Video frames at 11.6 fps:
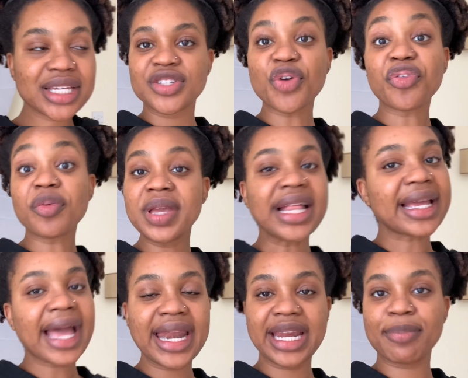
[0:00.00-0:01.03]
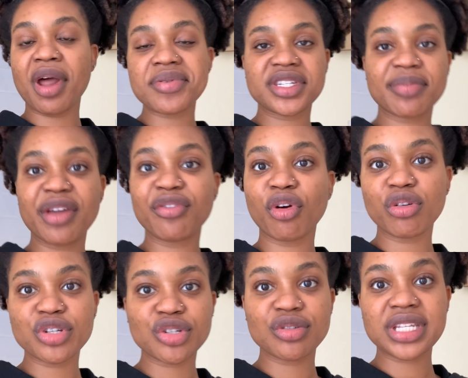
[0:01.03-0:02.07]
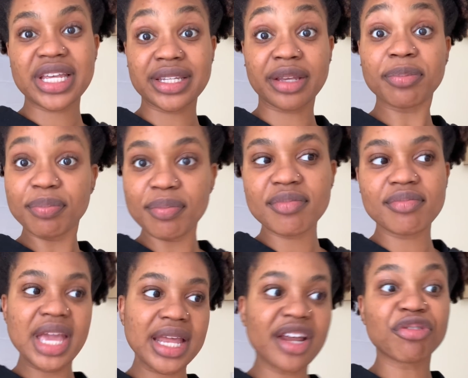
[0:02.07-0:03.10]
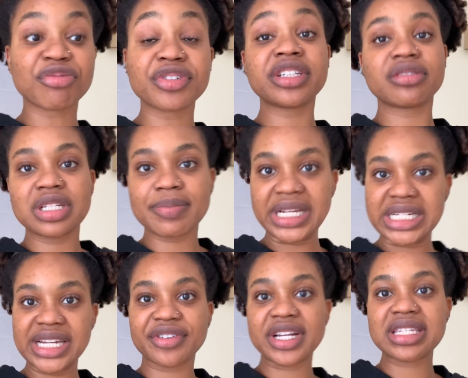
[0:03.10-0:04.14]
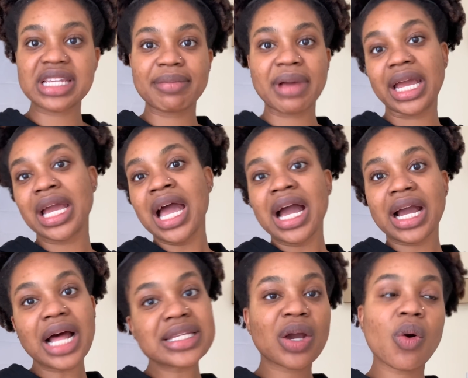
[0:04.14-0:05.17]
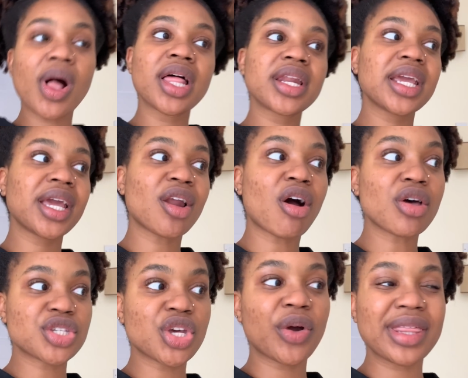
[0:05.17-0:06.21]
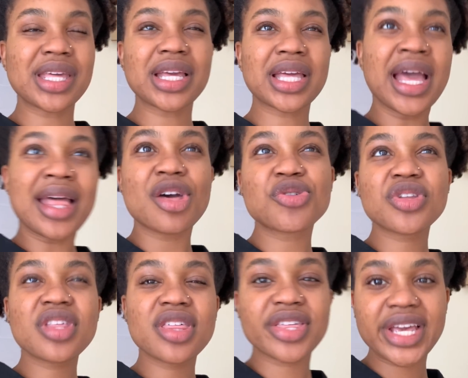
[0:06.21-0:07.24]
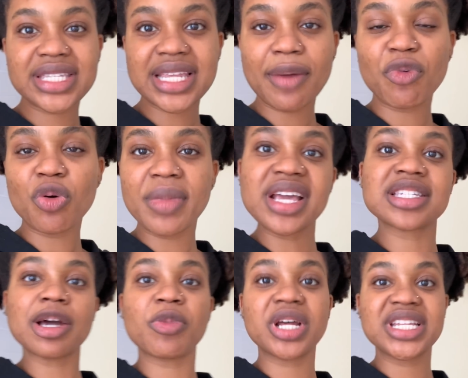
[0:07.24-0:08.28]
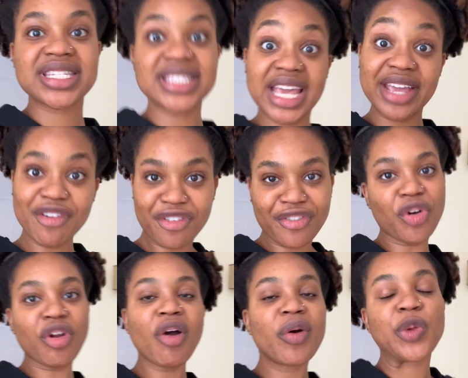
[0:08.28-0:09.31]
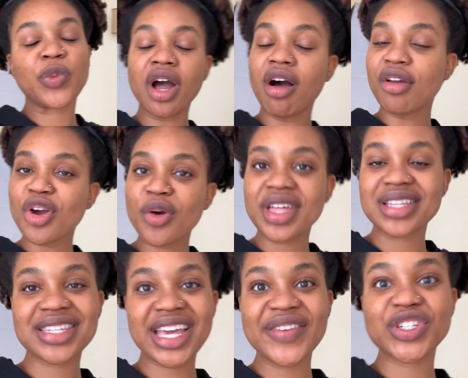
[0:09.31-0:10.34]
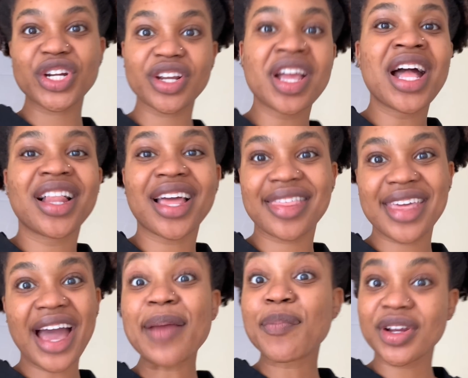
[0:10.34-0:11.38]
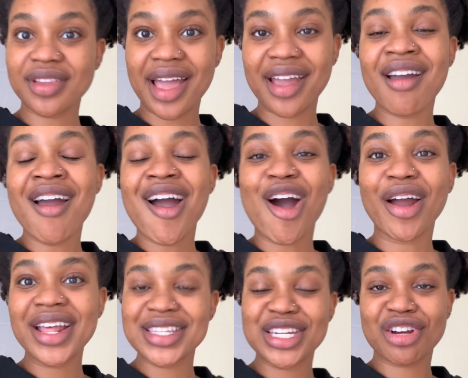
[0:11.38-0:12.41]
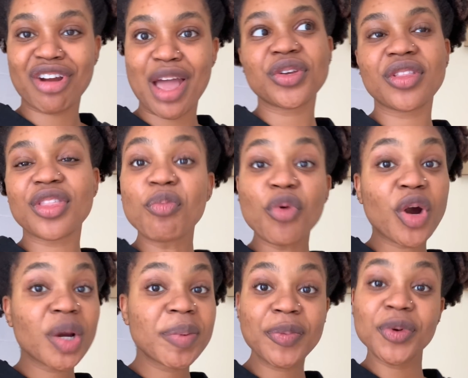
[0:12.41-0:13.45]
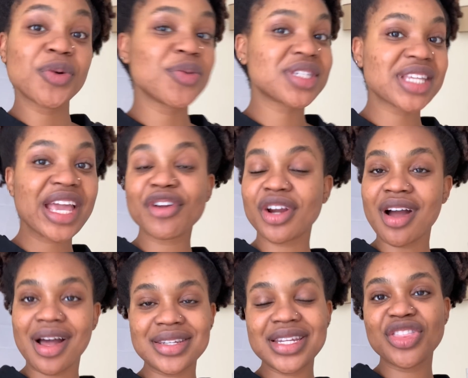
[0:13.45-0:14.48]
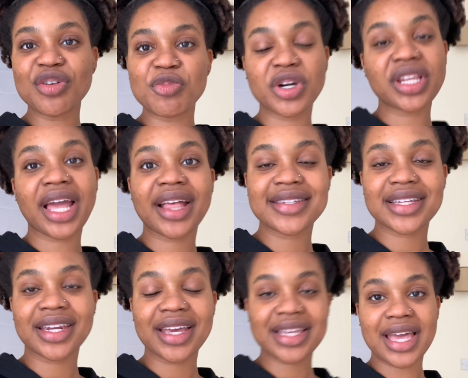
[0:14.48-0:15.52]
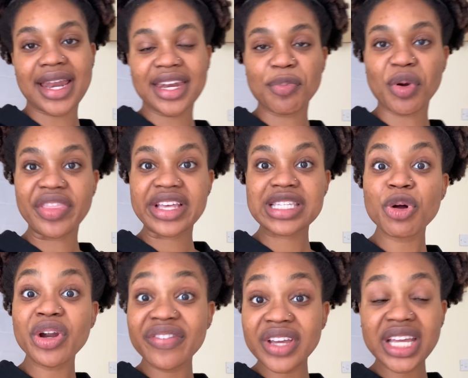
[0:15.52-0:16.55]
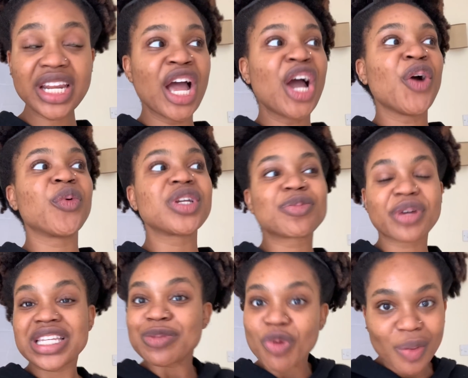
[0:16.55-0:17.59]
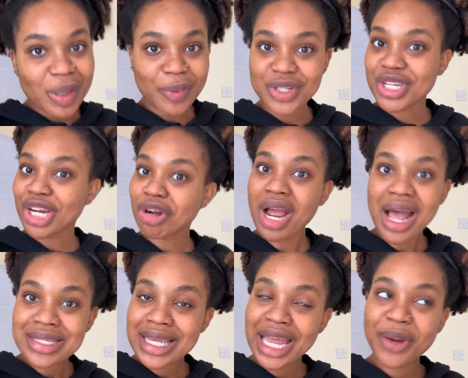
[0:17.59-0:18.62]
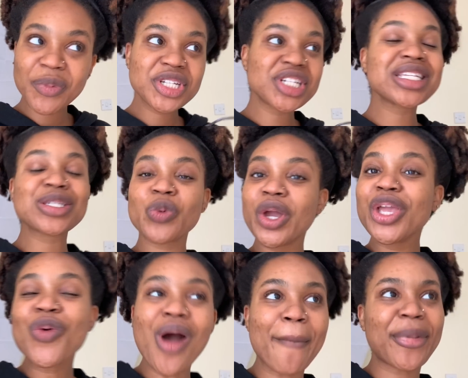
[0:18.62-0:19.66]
So for me, like adding props to my photo shoots has like made a really, really big difference in my content quality. And also I think those are the things that will make someone save a photo. And we all know that saves are like the hyper like on Instagram. The more people who save your content, the more likely it's gonna end up on the explore feed, which brings more people to your content, which is what you want.